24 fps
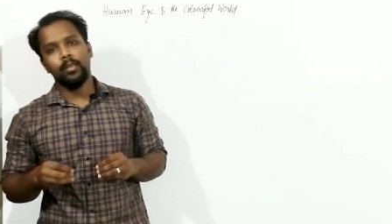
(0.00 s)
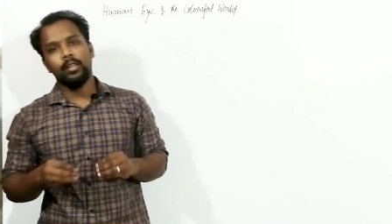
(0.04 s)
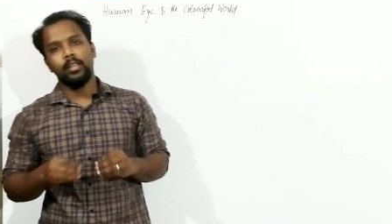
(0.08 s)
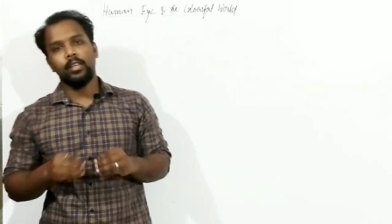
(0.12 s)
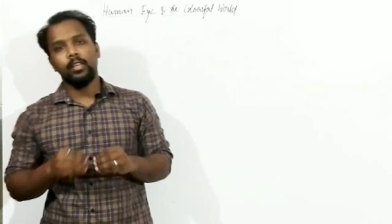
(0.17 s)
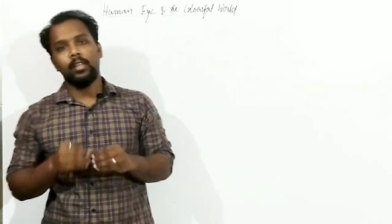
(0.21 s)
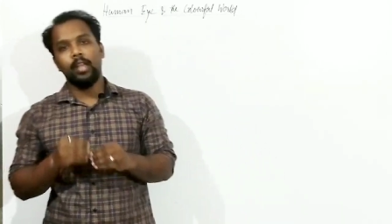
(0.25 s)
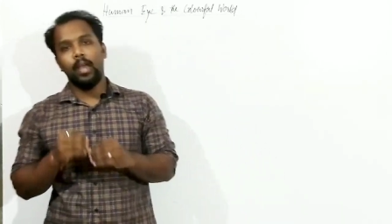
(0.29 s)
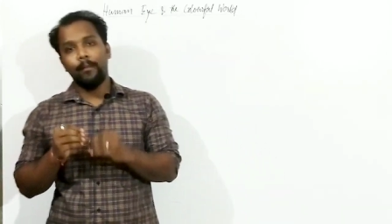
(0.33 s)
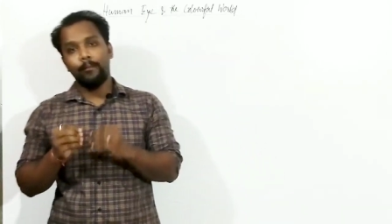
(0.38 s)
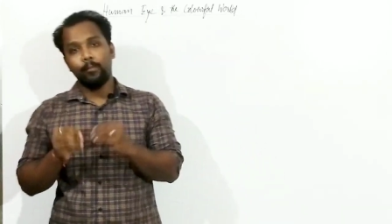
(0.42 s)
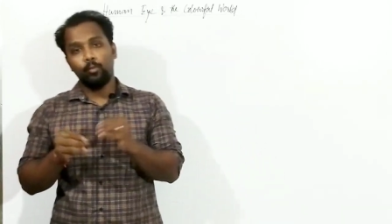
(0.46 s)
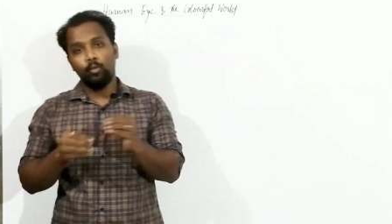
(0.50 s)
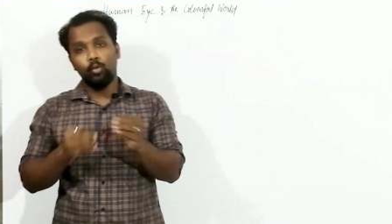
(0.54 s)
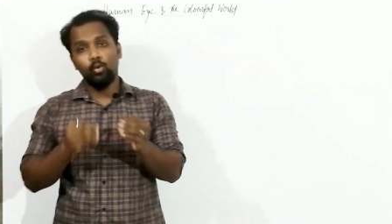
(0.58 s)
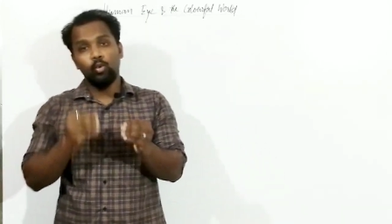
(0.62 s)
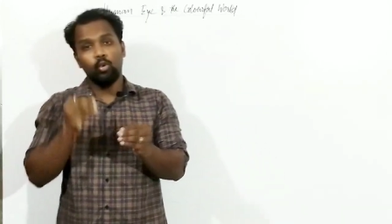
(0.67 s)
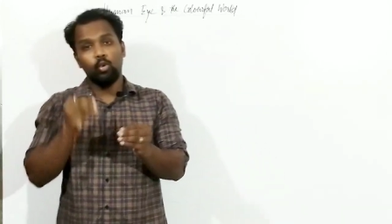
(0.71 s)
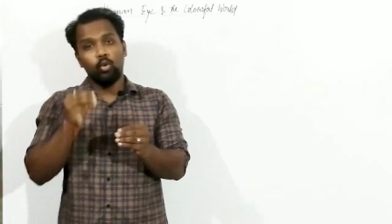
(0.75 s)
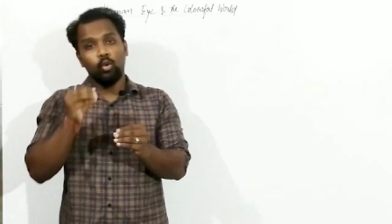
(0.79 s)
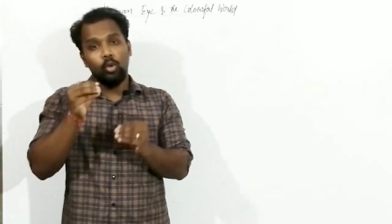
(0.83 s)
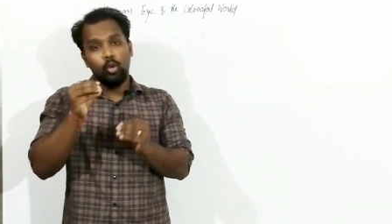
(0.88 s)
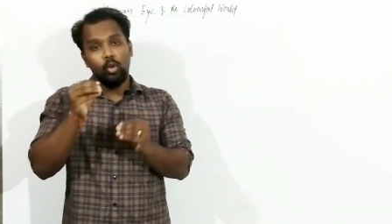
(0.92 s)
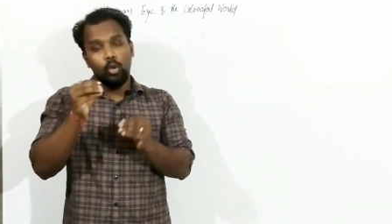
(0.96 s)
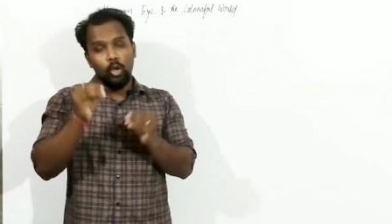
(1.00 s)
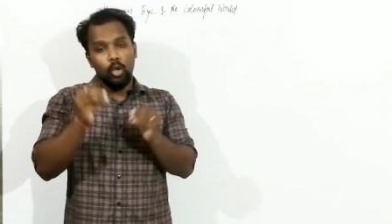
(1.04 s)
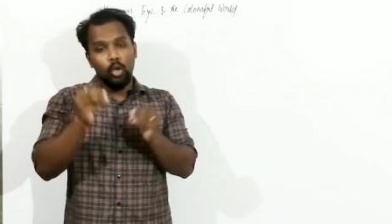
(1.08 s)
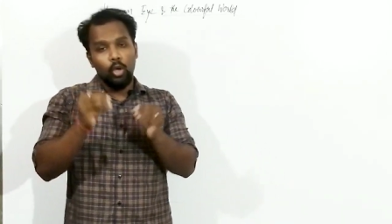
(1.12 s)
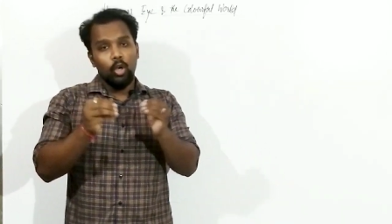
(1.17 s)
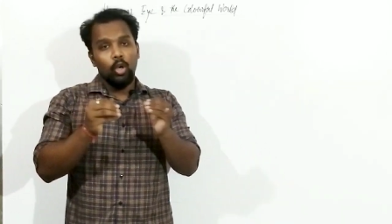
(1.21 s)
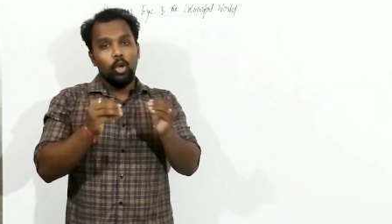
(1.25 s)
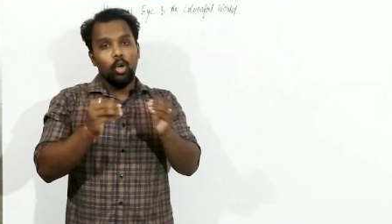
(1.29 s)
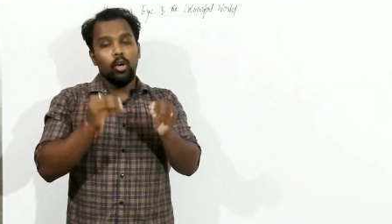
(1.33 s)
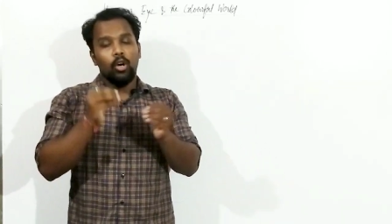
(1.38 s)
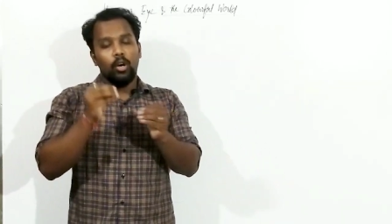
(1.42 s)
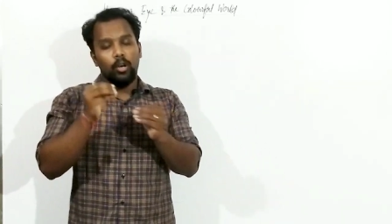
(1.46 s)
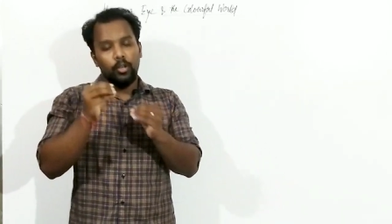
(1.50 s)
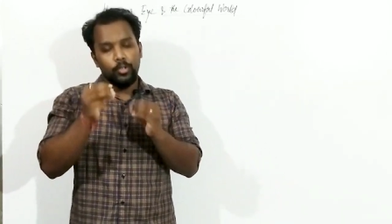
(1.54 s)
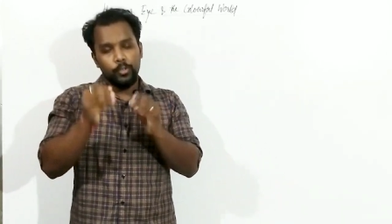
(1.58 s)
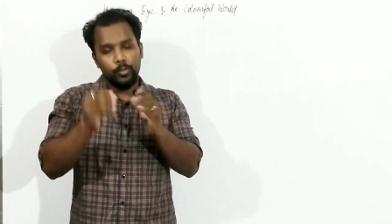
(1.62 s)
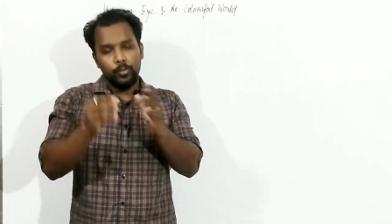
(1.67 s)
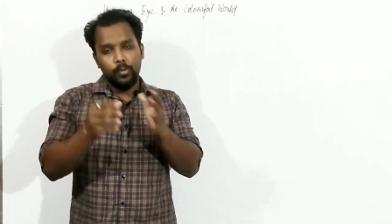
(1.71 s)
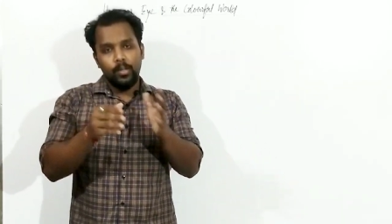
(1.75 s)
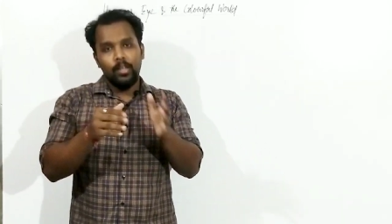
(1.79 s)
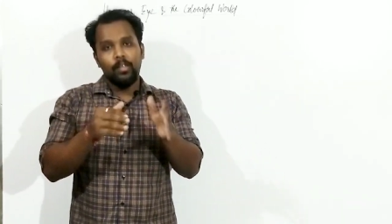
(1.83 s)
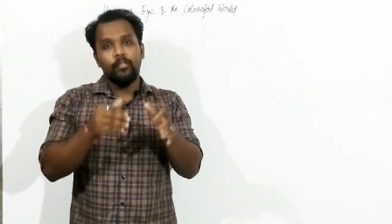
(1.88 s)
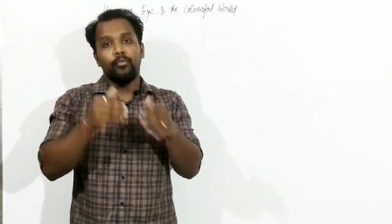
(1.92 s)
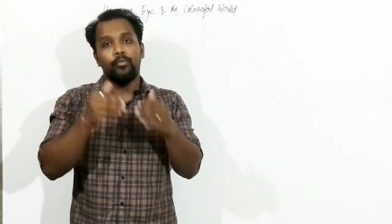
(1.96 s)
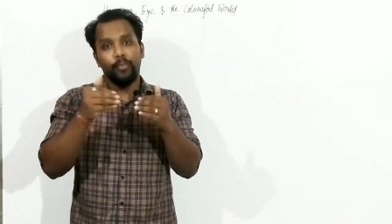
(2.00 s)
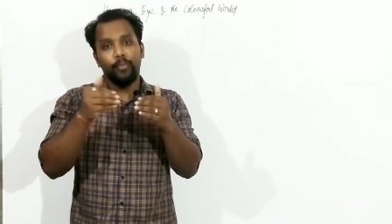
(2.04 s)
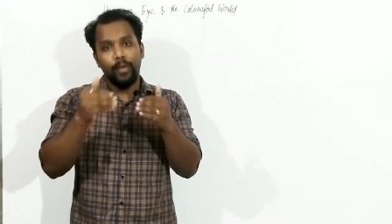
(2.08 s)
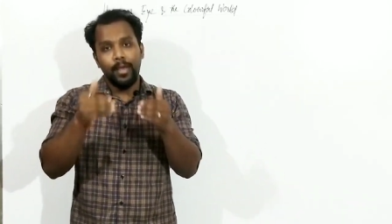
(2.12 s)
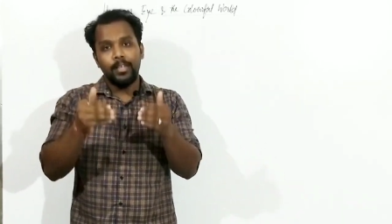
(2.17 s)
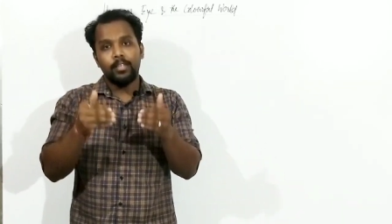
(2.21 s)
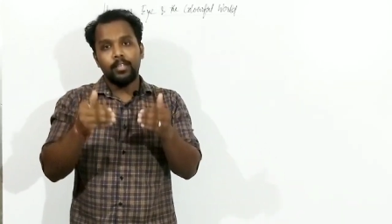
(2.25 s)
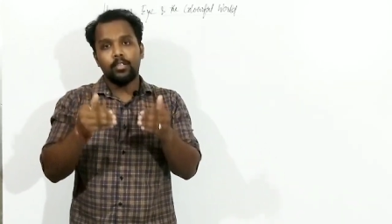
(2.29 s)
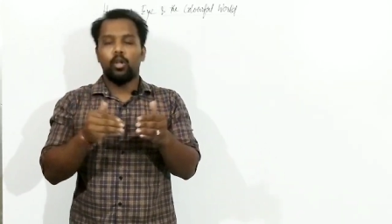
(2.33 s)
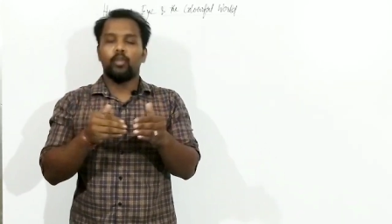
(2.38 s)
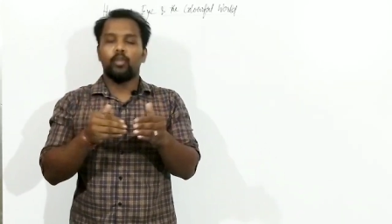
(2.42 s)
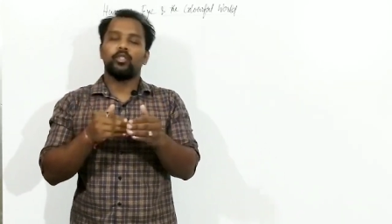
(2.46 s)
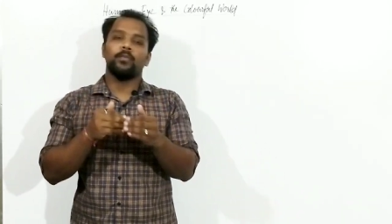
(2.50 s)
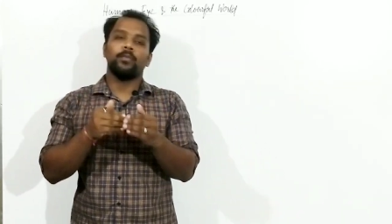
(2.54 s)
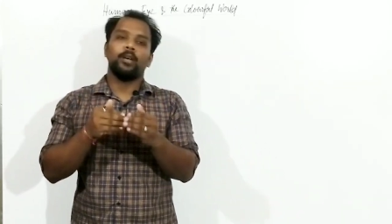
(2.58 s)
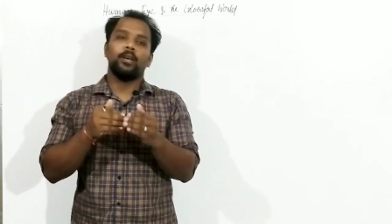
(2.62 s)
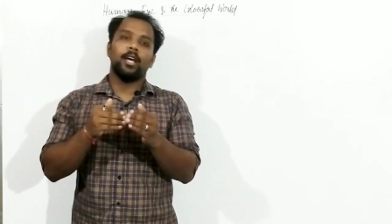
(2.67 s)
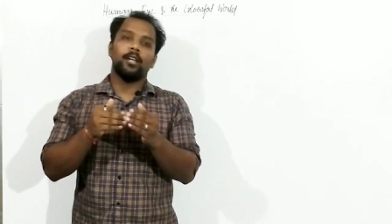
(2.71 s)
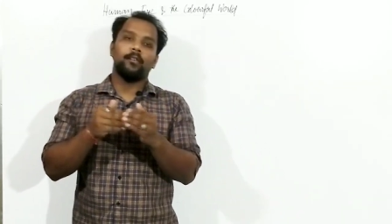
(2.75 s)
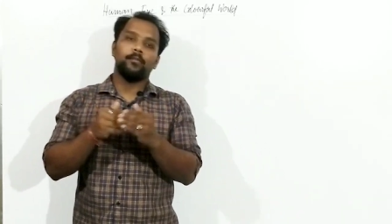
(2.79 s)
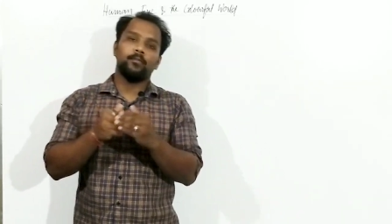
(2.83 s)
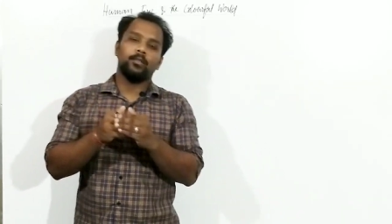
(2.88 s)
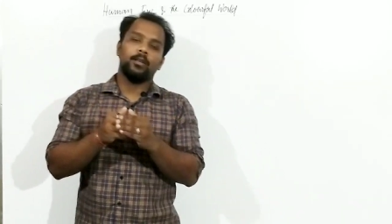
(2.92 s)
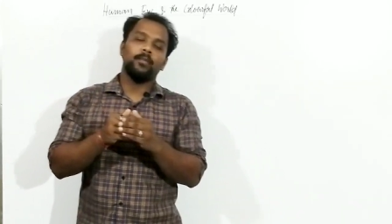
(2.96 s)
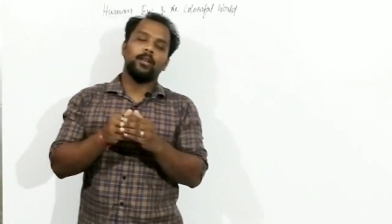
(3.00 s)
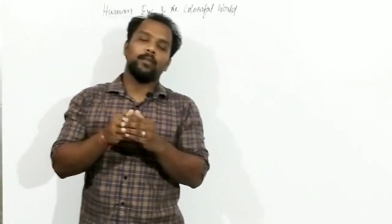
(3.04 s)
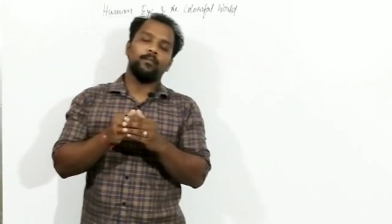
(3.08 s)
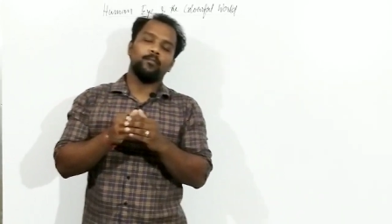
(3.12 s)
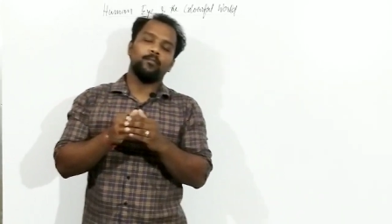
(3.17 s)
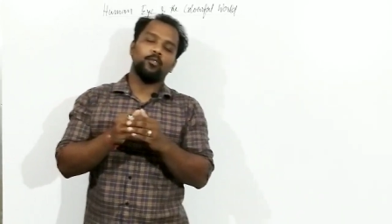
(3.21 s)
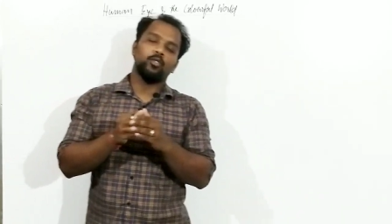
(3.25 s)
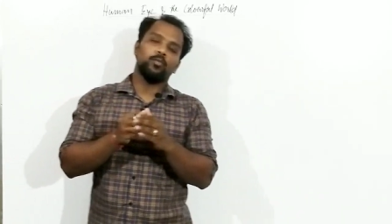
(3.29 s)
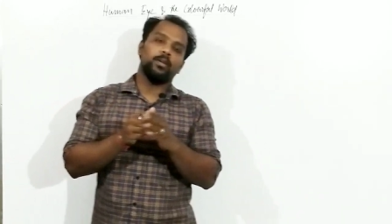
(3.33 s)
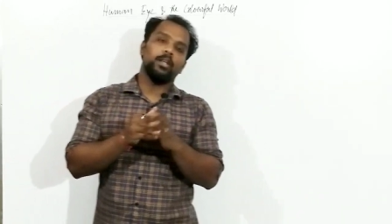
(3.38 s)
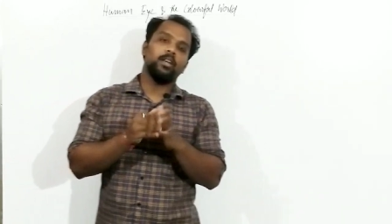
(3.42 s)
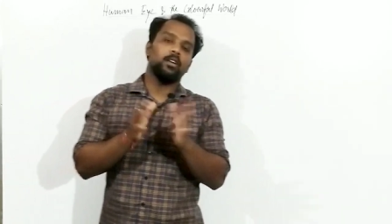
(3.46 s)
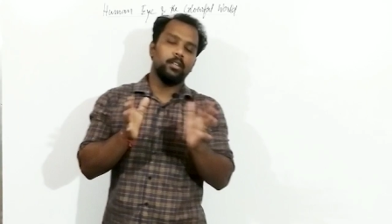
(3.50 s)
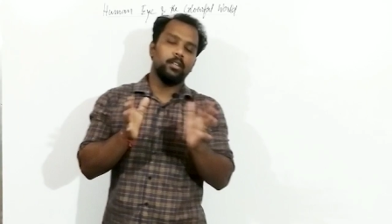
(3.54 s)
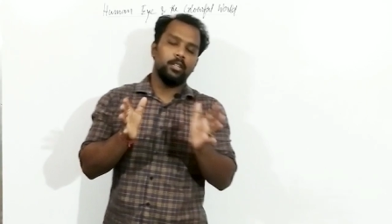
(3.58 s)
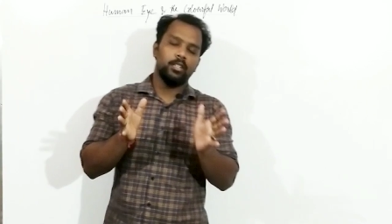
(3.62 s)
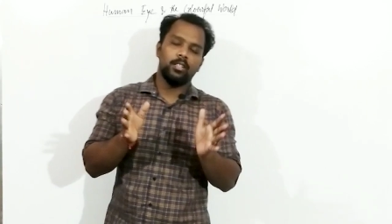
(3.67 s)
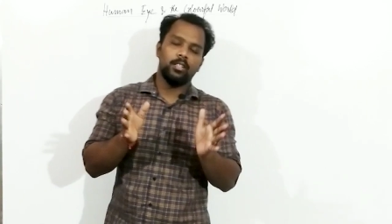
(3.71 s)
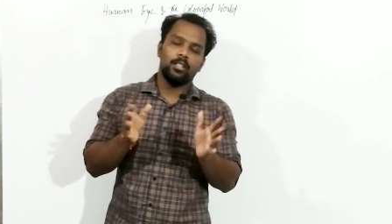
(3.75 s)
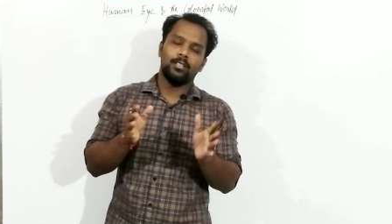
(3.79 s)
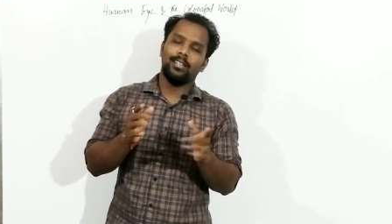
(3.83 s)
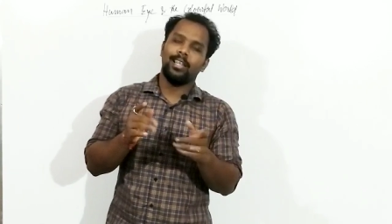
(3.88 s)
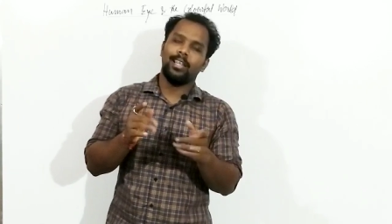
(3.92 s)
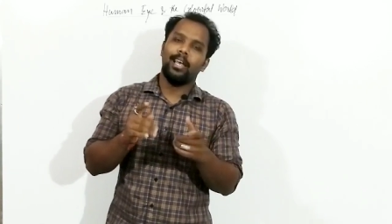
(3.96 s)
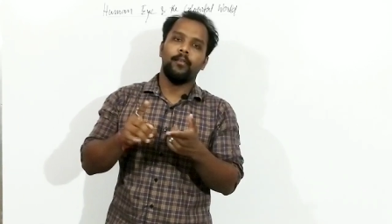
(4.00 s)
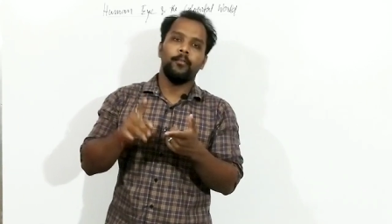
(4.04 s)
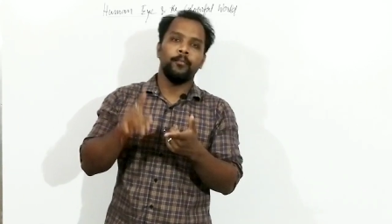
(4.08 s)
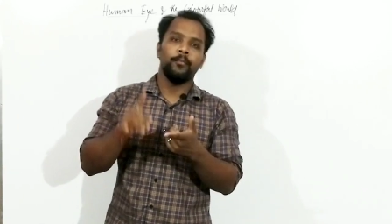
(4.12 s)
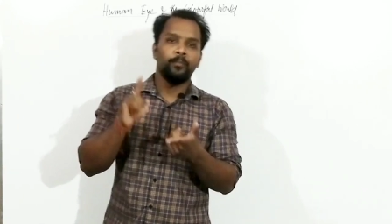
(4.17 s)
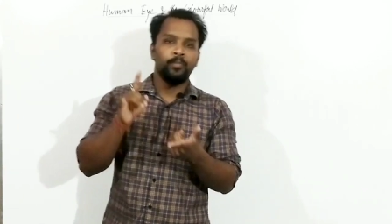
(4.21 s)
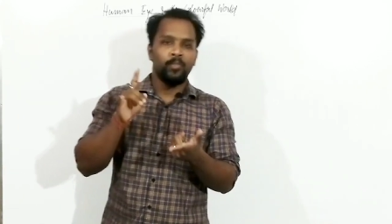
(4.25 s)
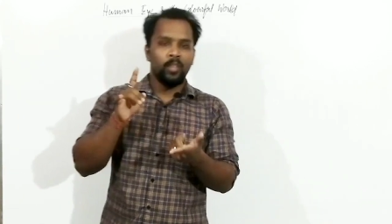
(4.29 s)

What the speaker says: It have to actually face lots of some atmospheric conditions, like